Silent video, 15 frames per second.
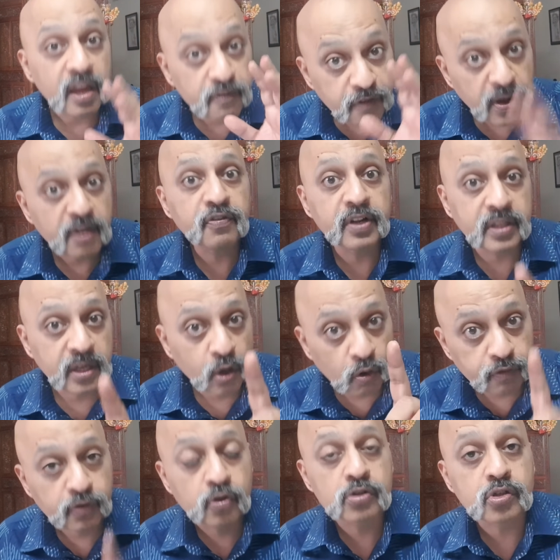If
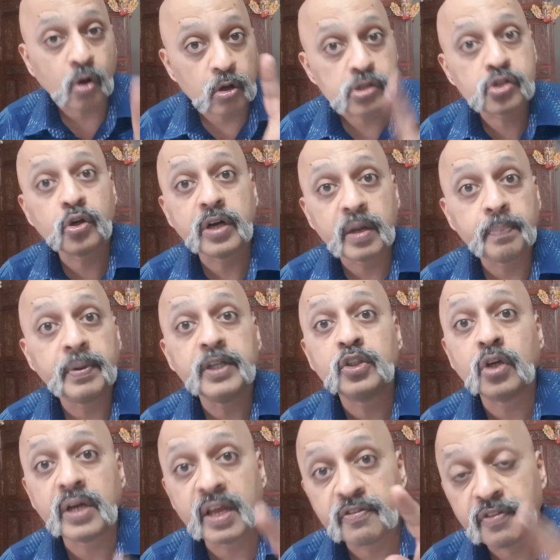everything, of course, also
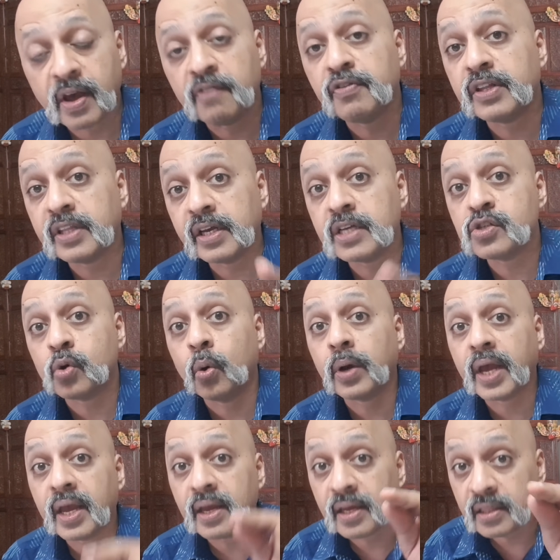depends on if everything is
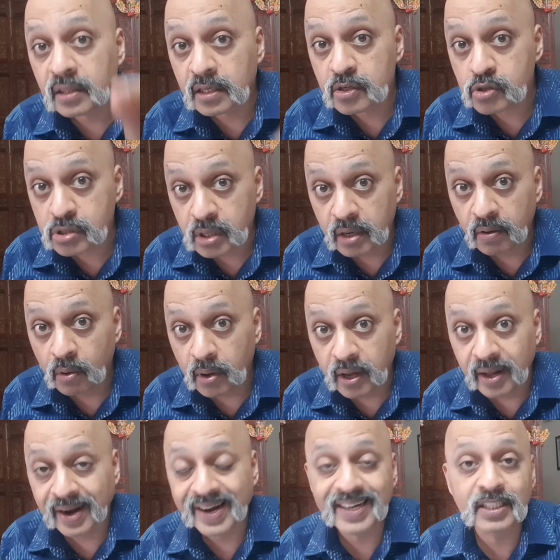okay in this
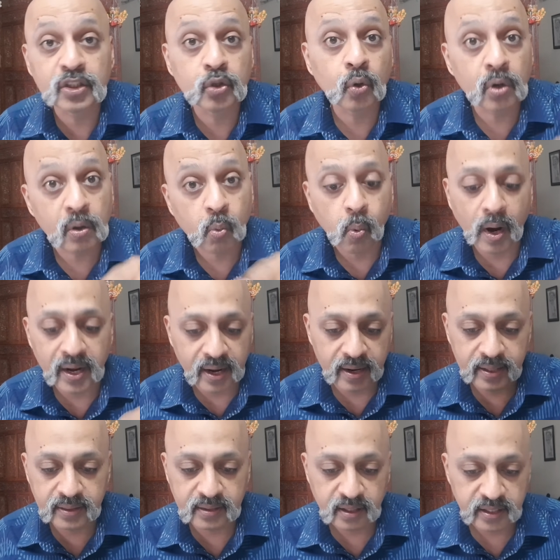red zone,
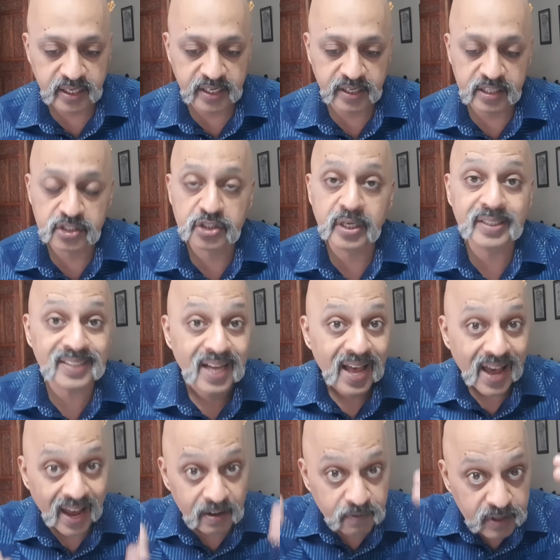130 districts,
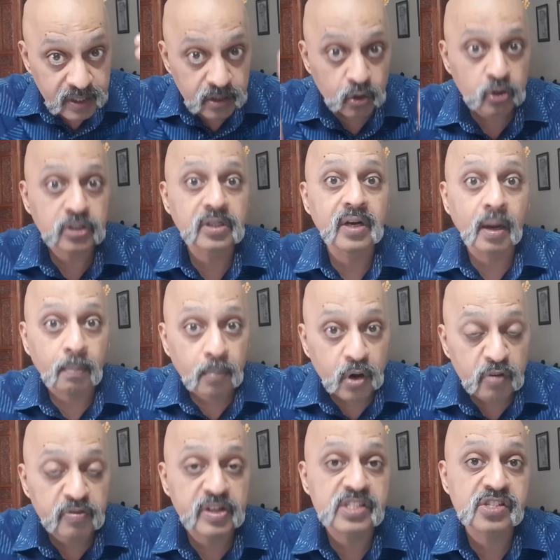and whether those
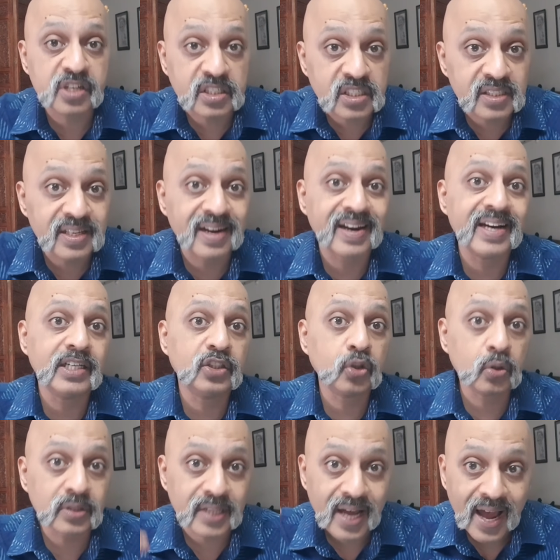number of districts in the red
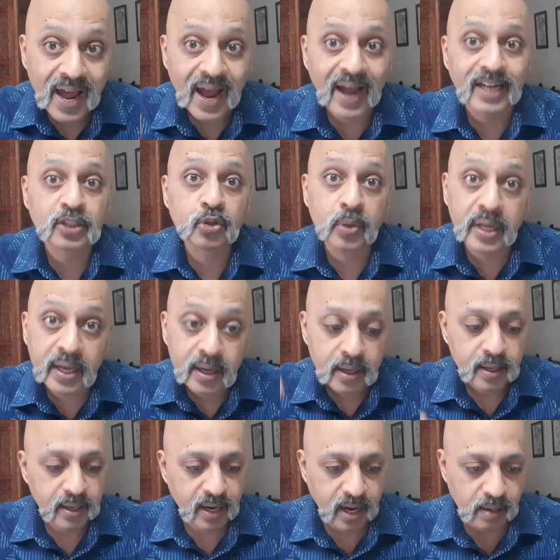zones actually
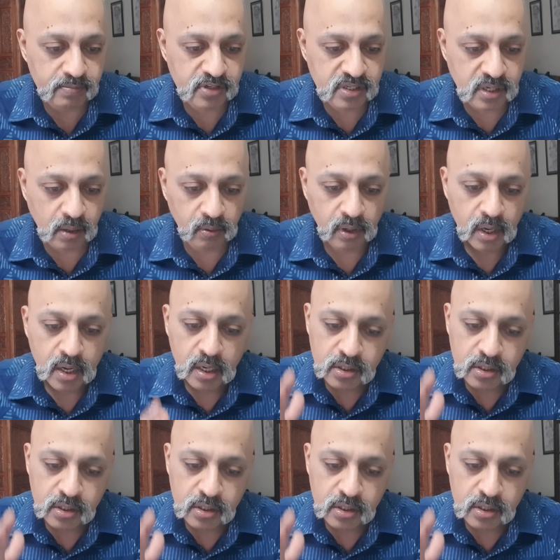comes down.